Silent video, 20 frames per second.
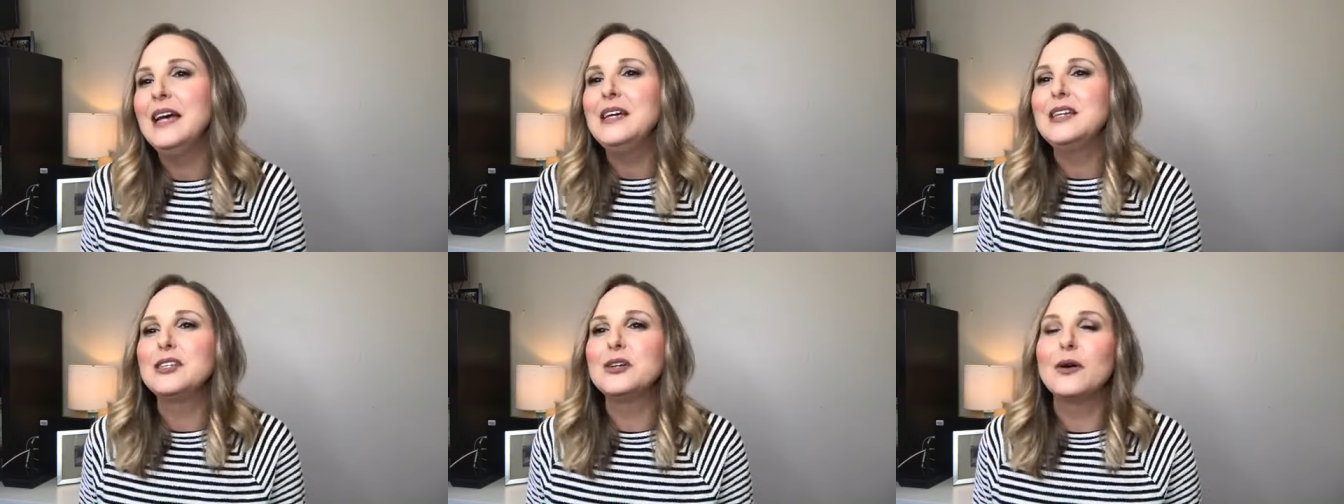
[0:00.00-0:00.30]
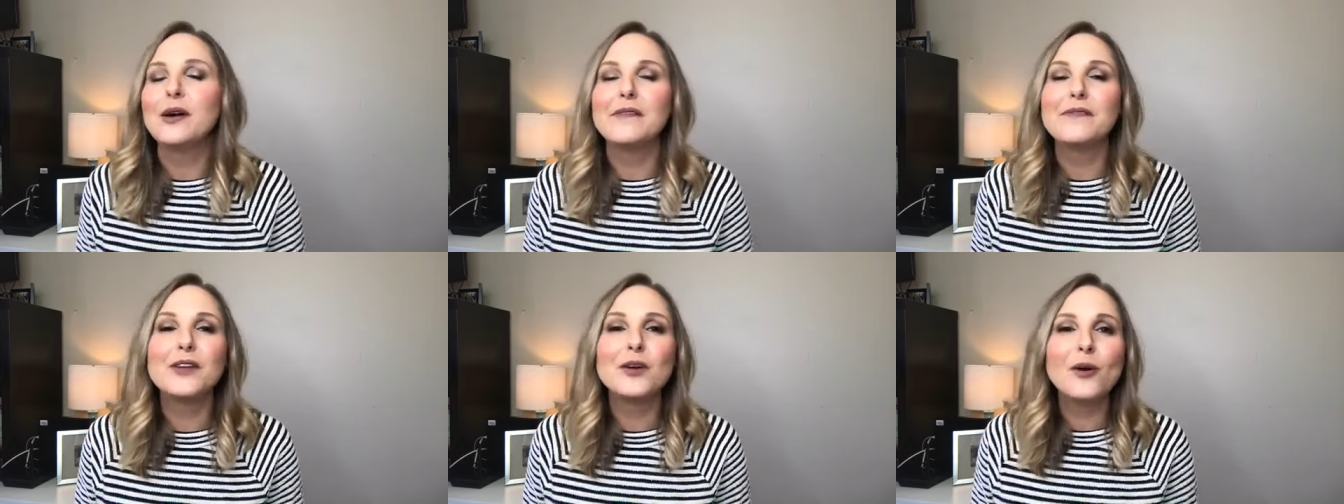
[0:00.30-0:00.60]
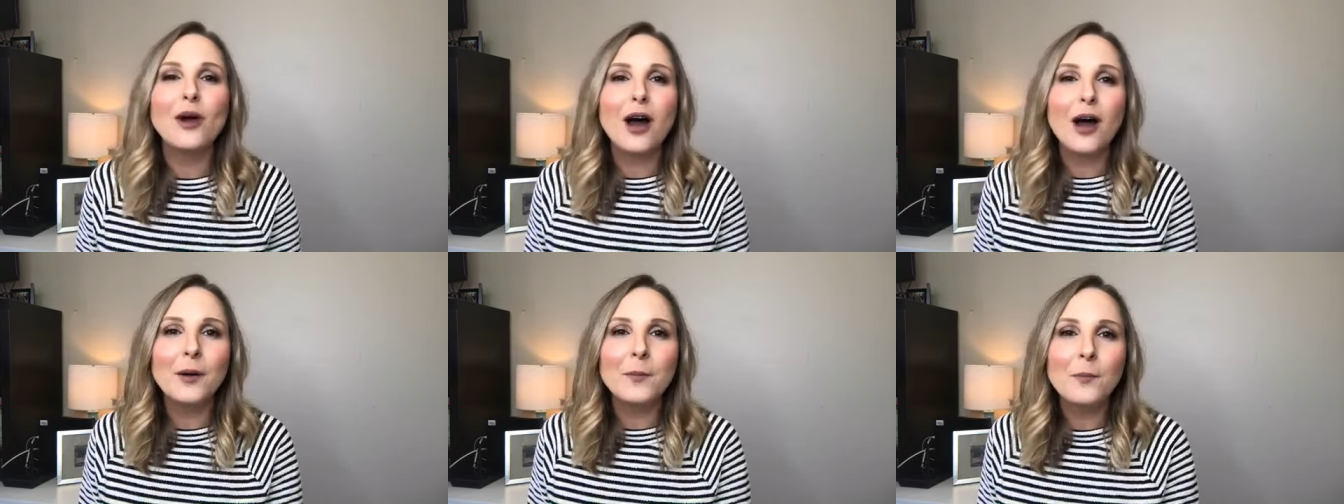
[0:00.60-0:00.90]
So if
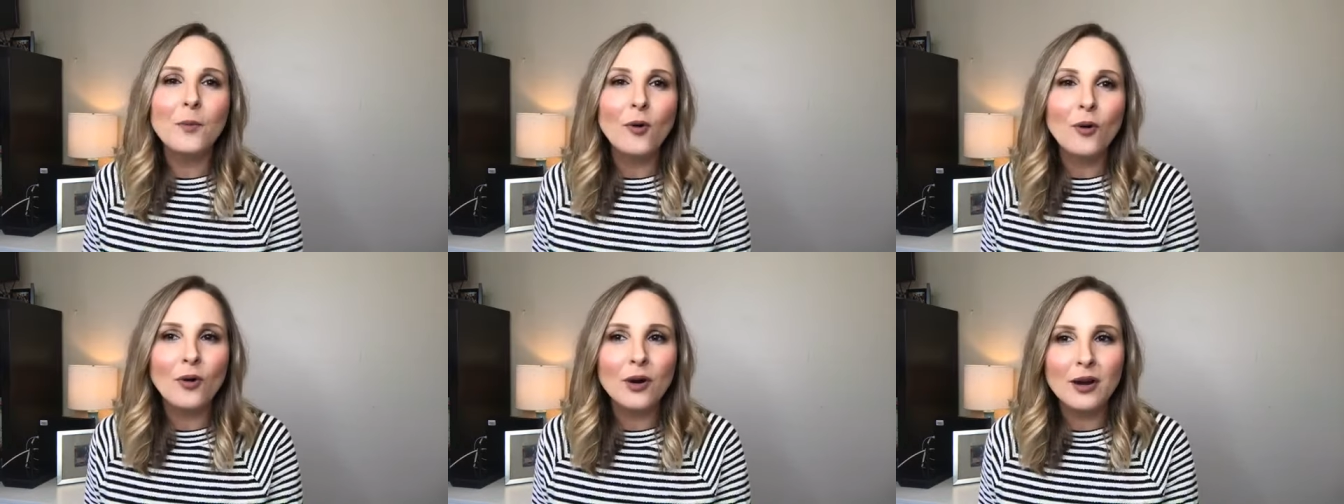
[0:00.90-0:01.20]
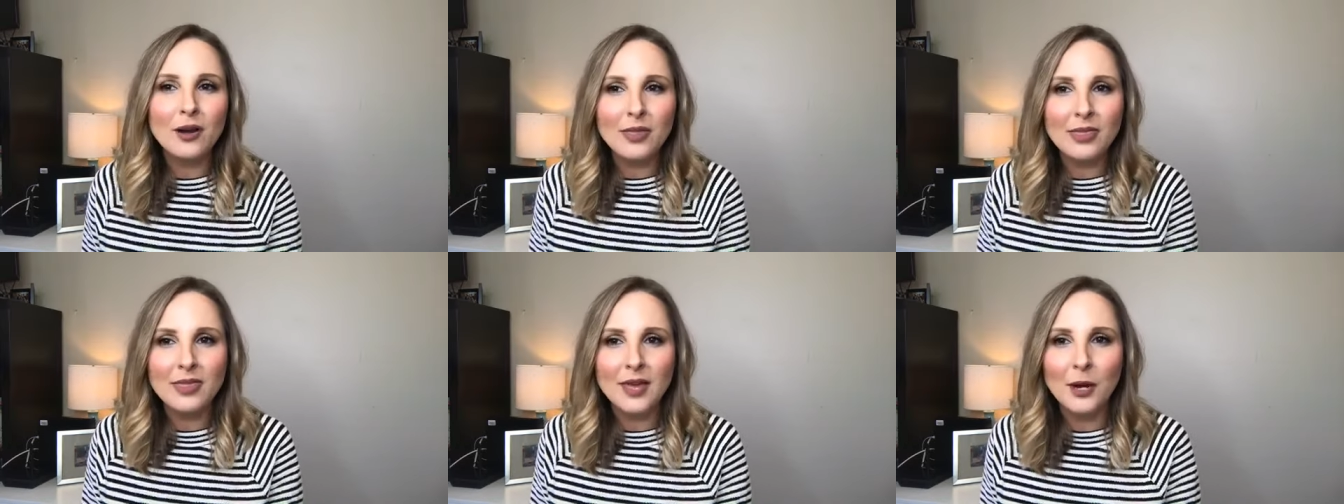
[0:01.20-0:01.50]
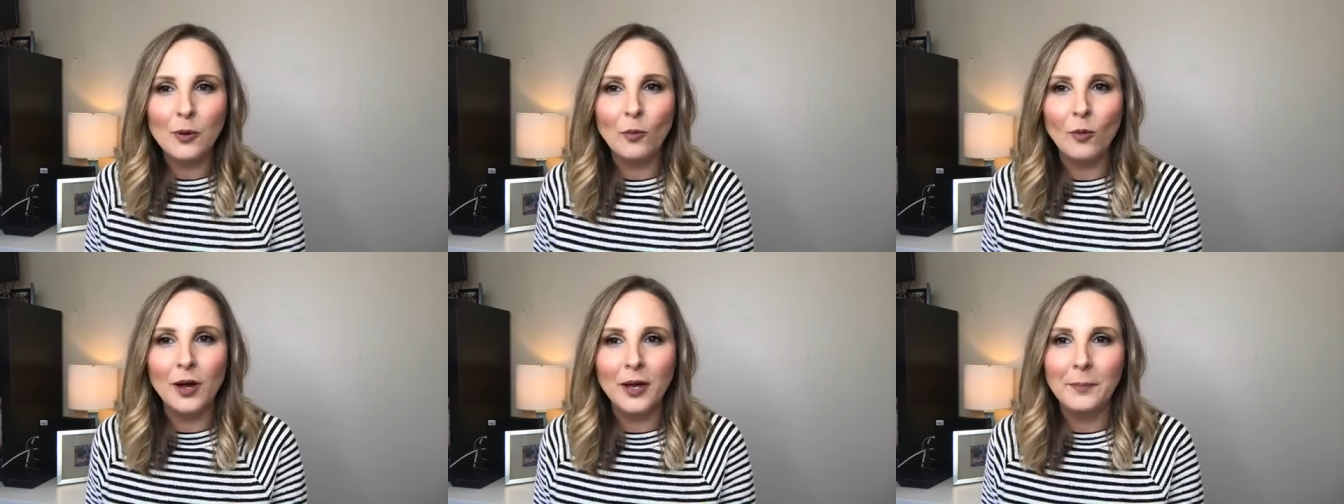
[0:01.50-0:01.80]
you're on more
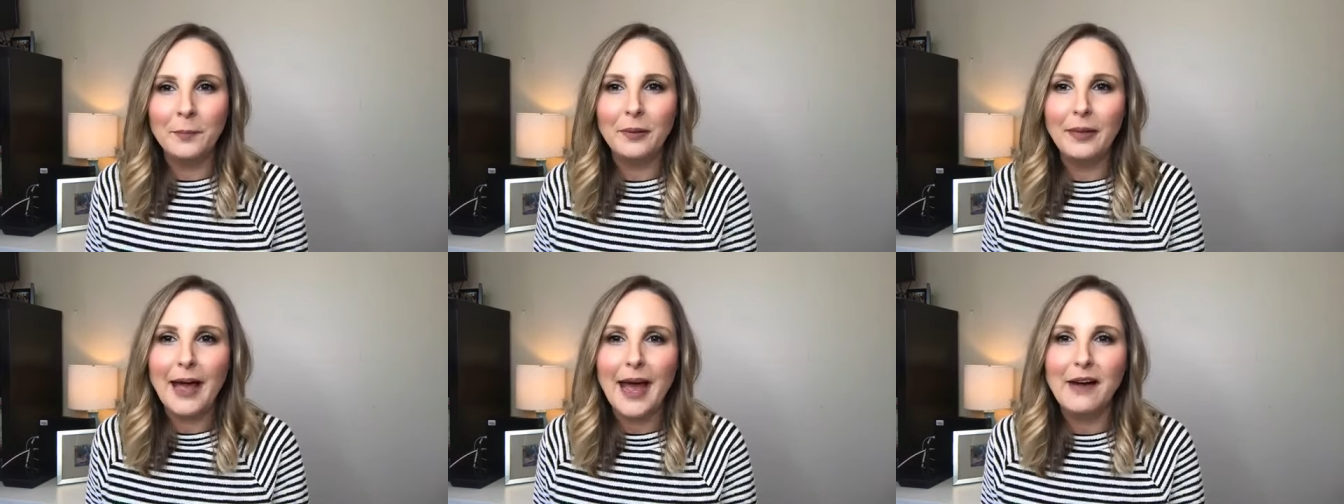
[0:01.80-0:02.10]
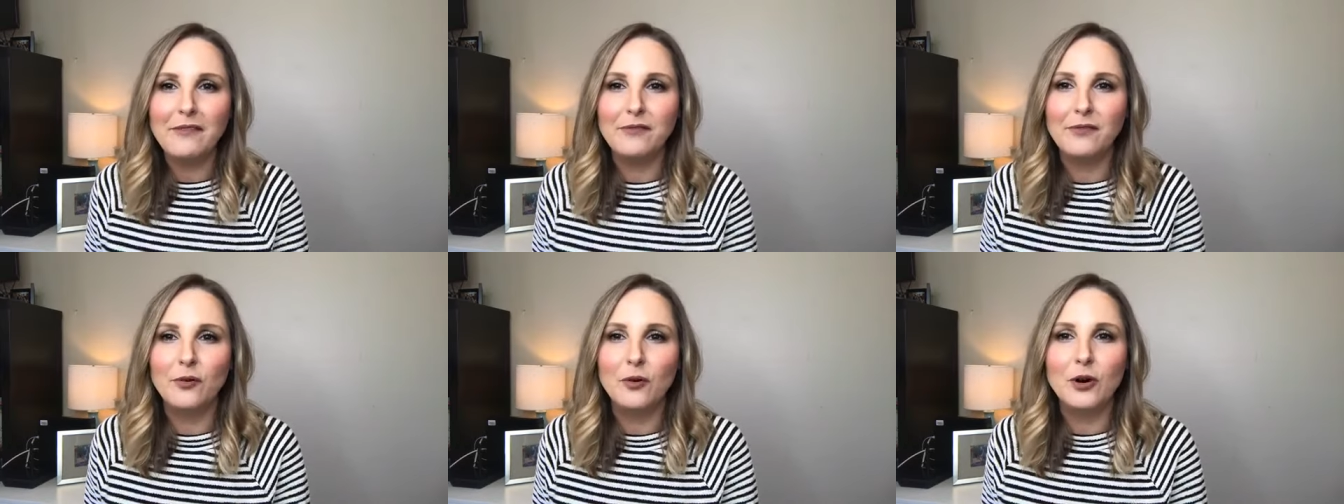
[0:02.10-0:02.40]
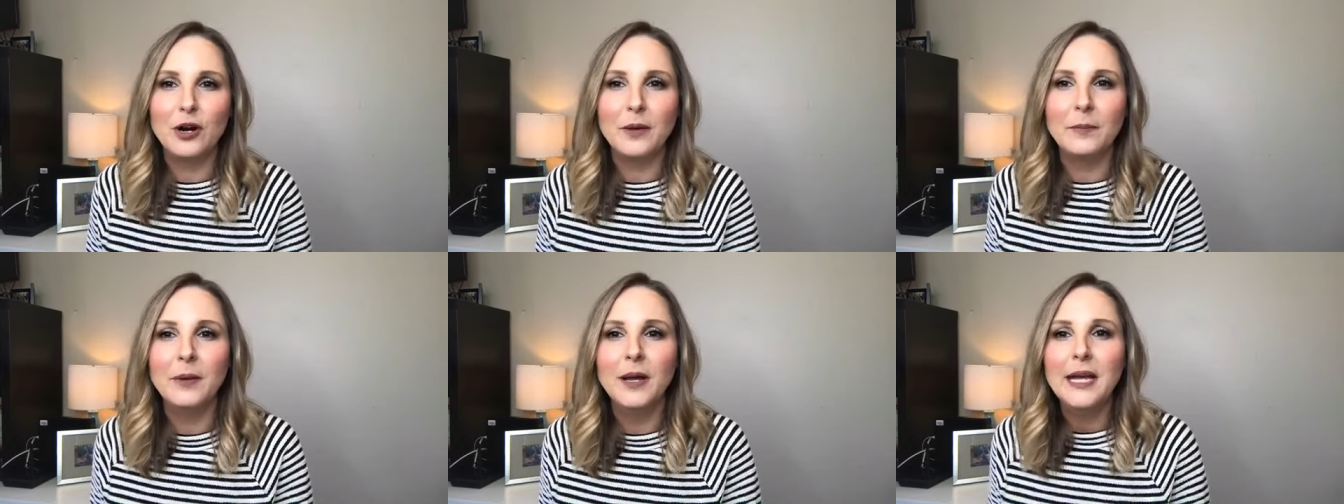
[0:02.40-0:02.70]
than one
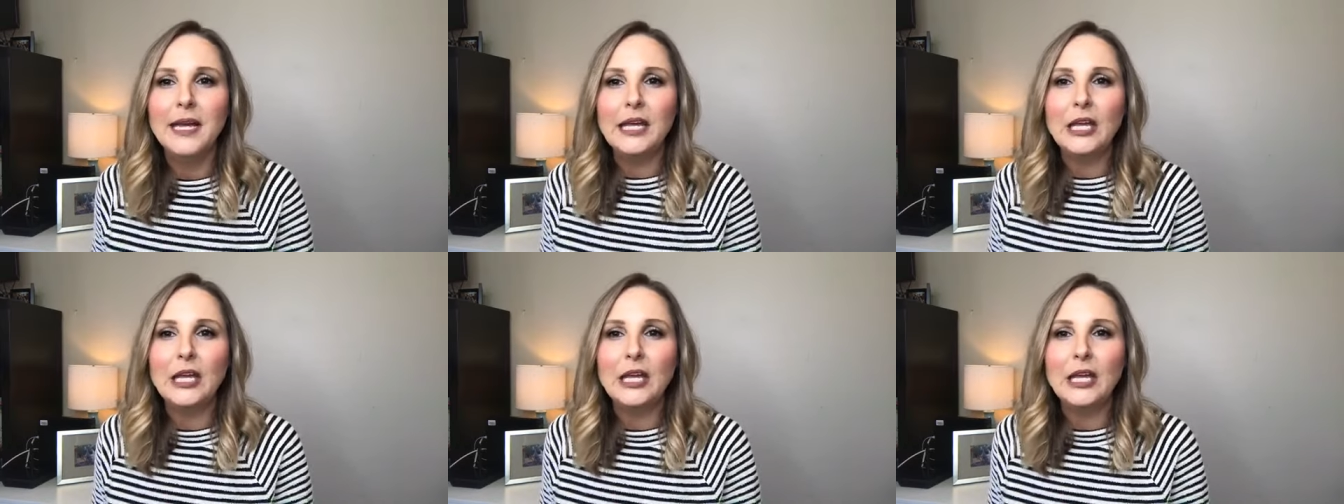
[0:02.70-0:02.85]
platform,